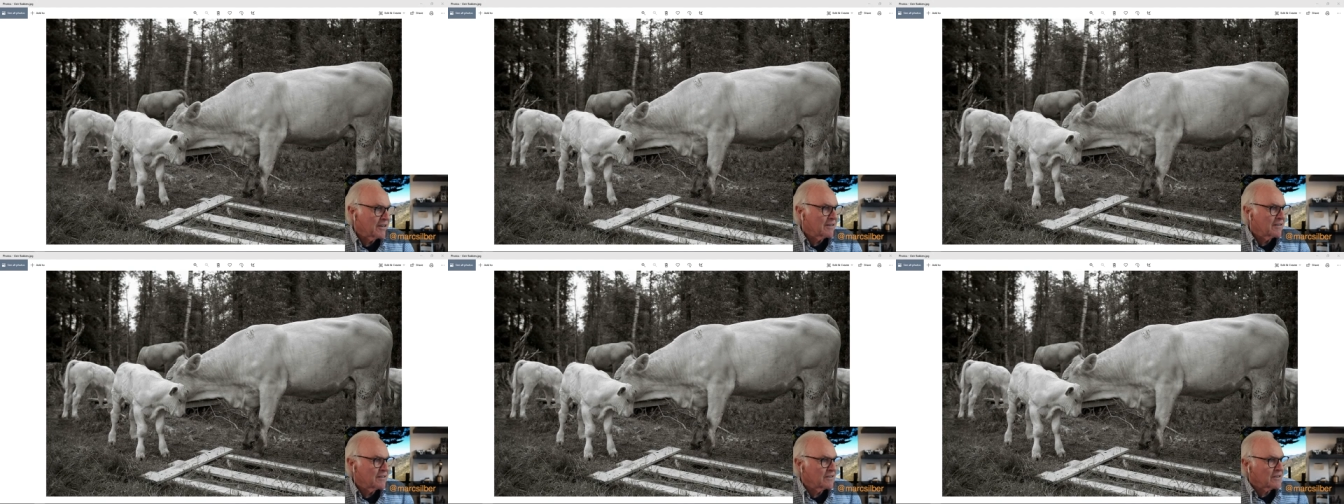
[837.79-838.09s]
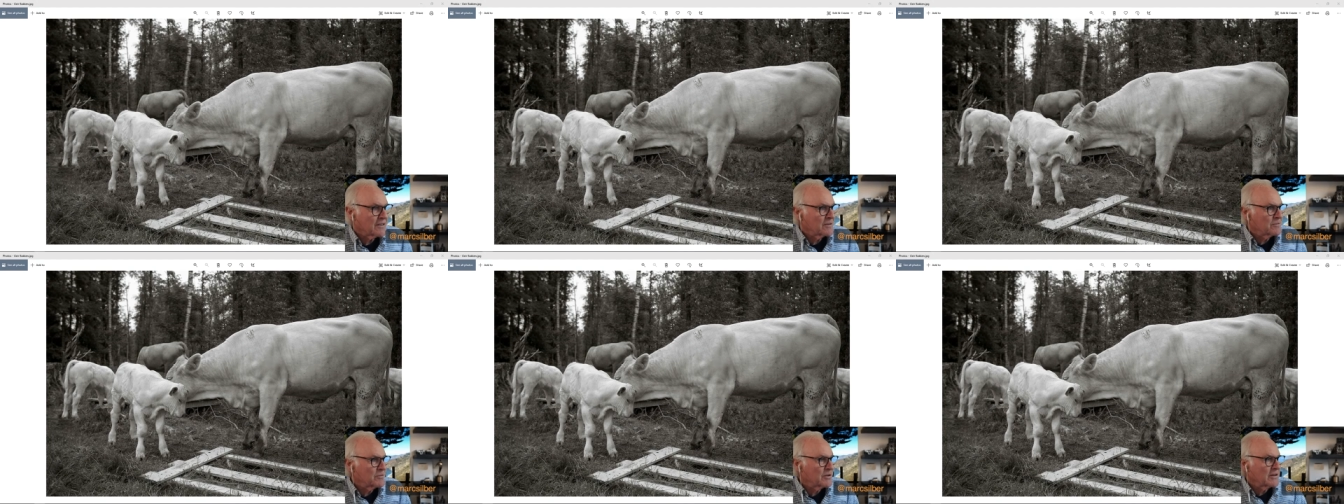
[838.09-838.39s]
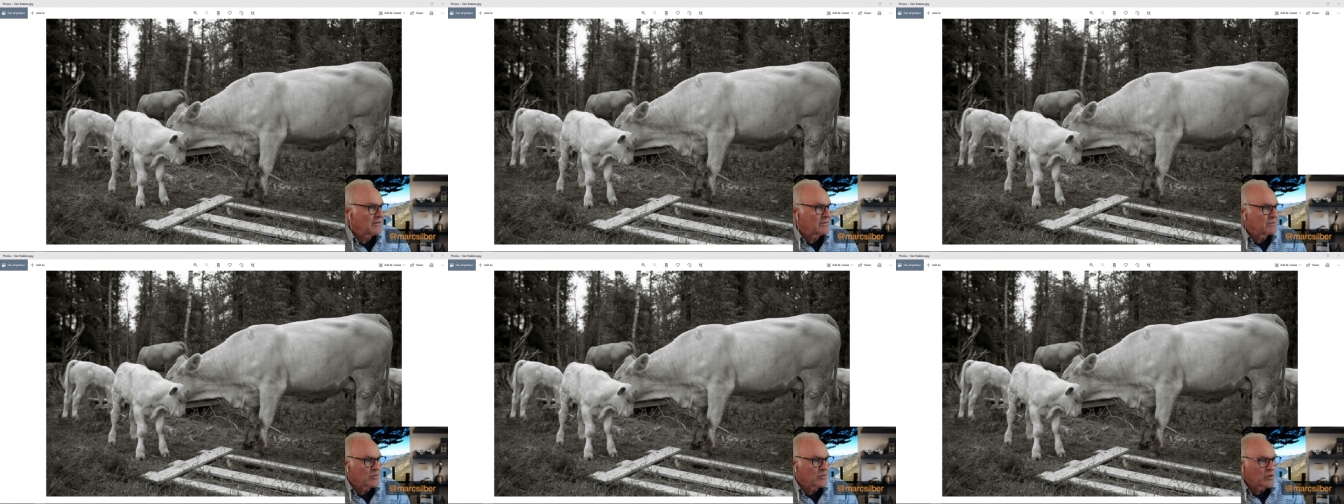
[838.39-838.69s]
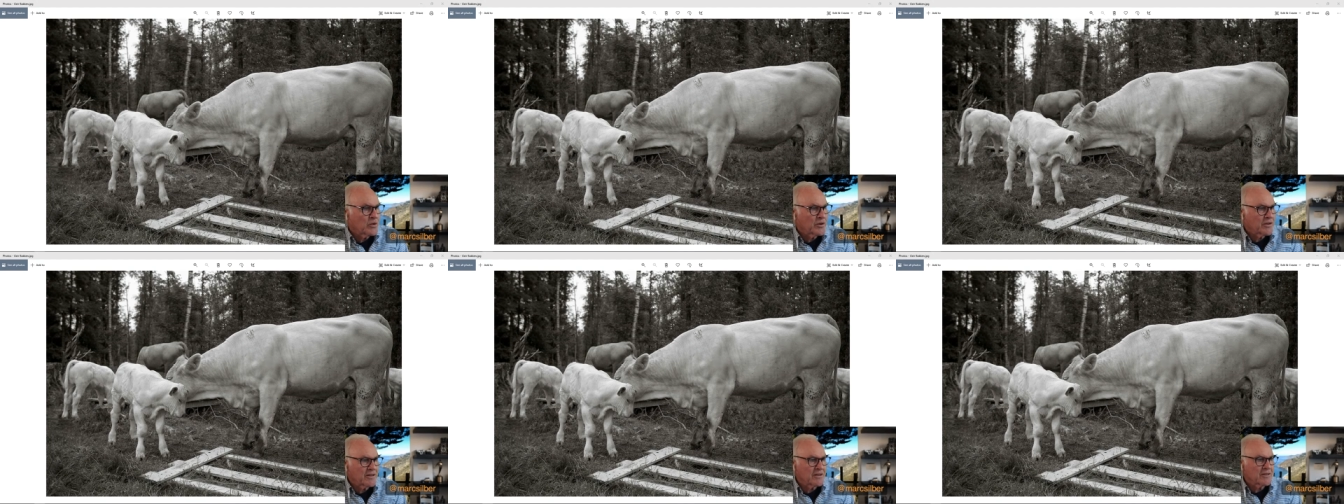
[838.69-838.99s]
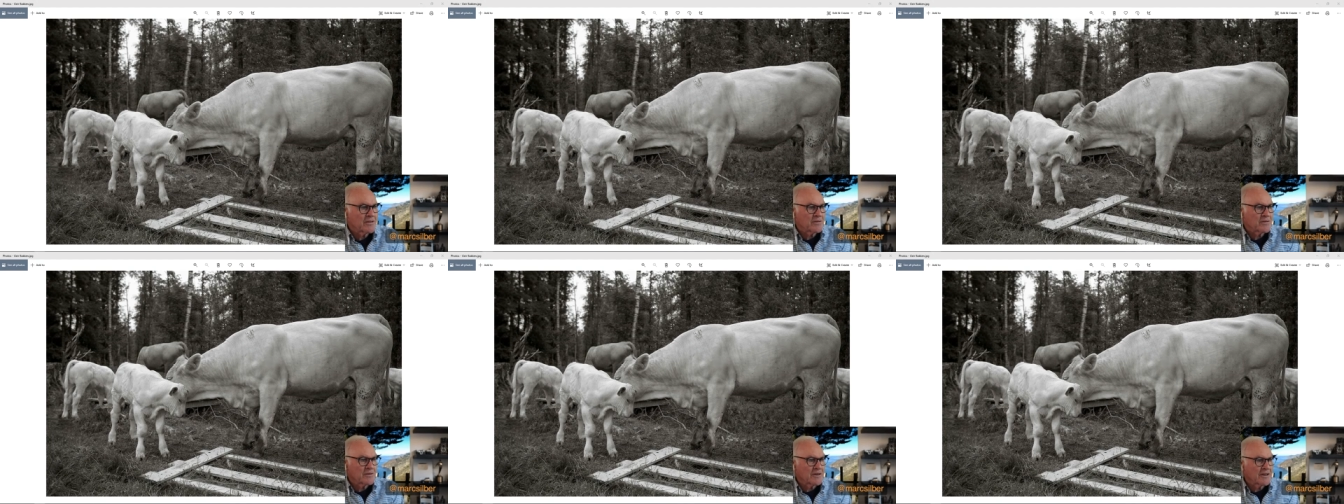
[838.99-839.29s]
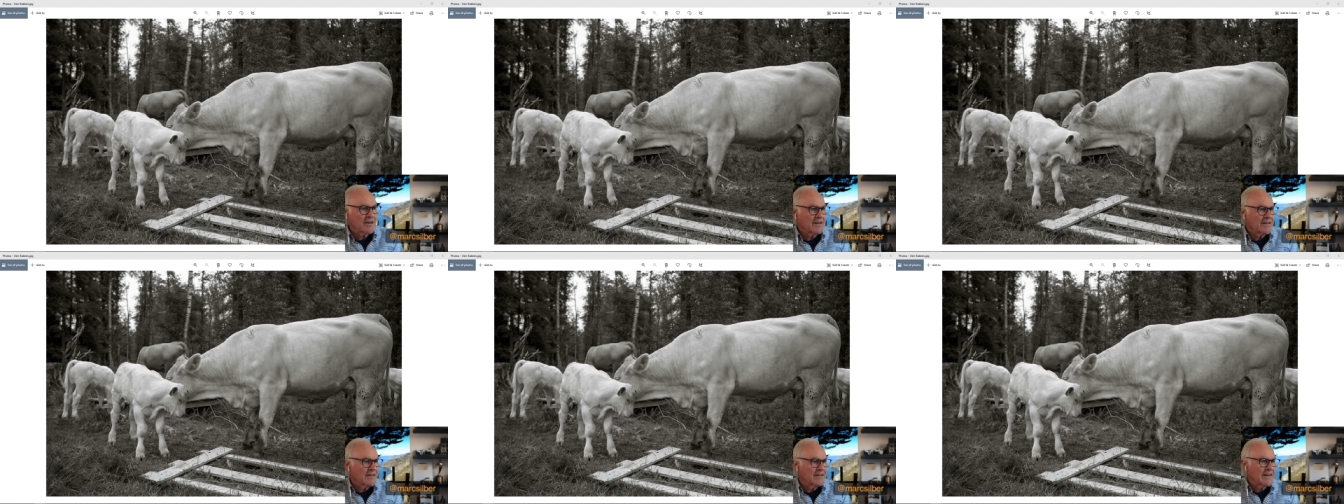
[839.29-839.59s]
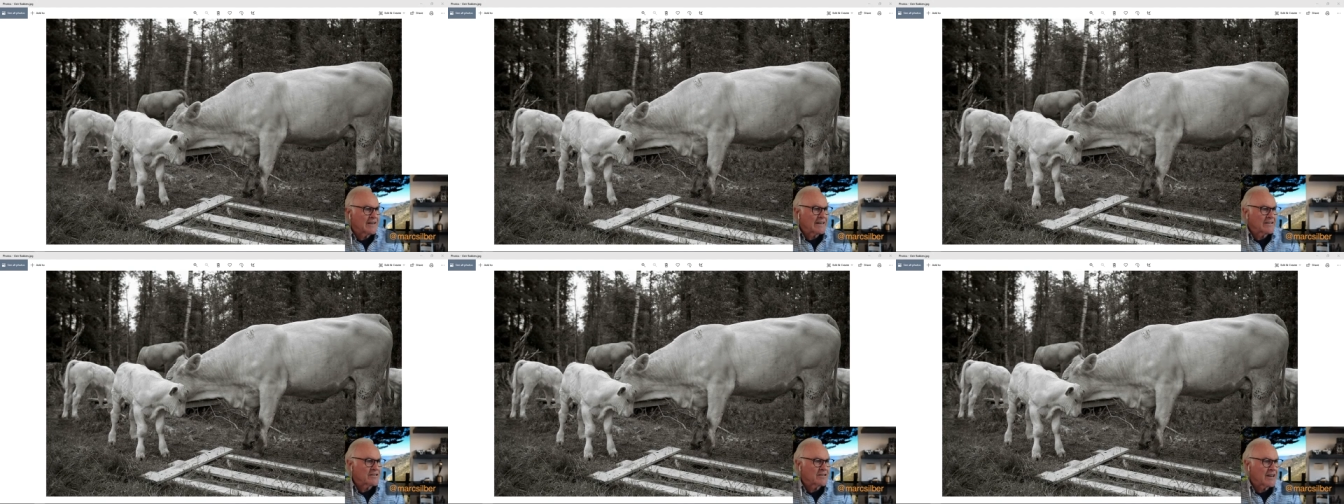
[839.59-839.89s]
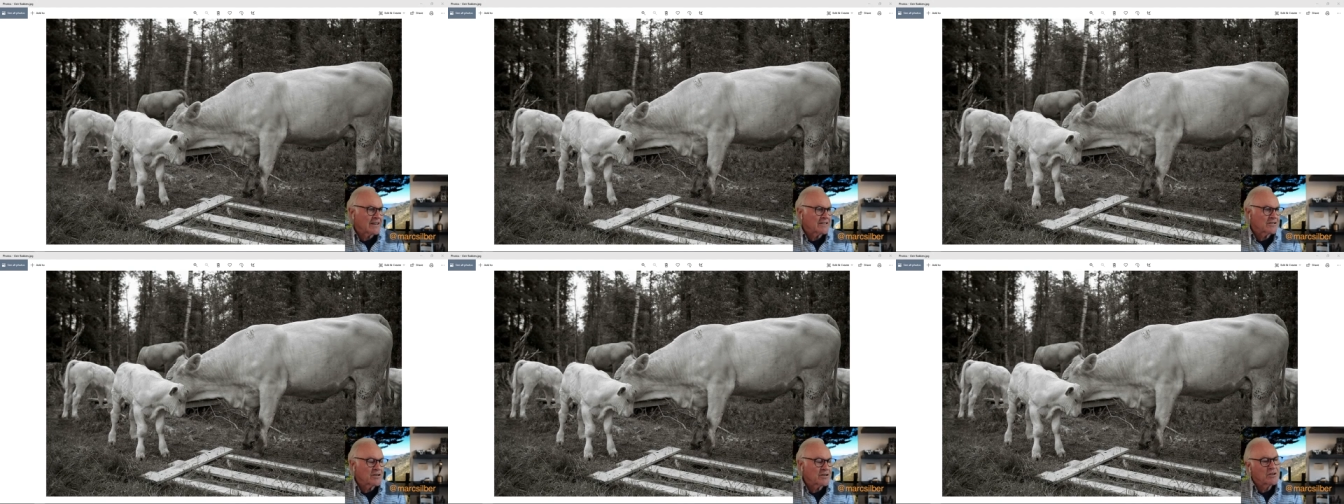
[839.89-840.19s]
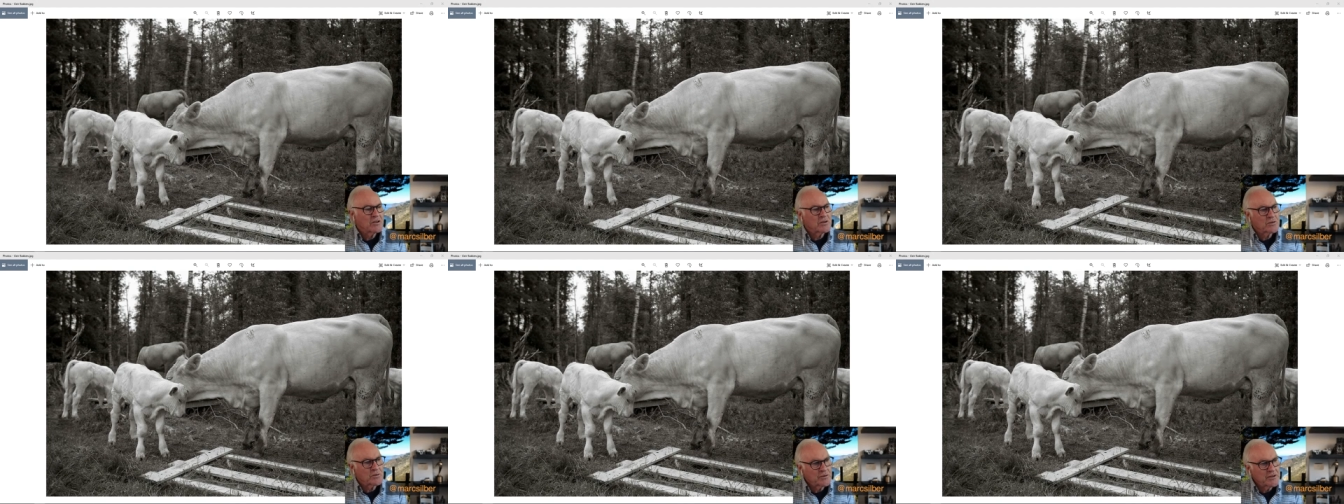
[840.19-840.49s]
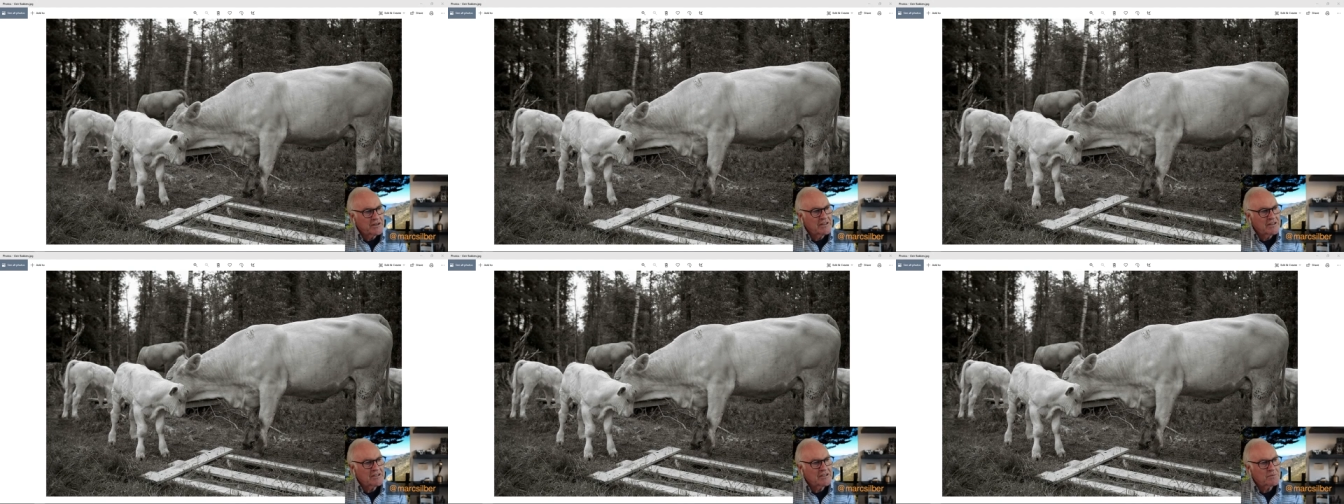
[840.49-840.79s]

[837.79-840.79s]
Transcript: and it can be more than three, and that's actually three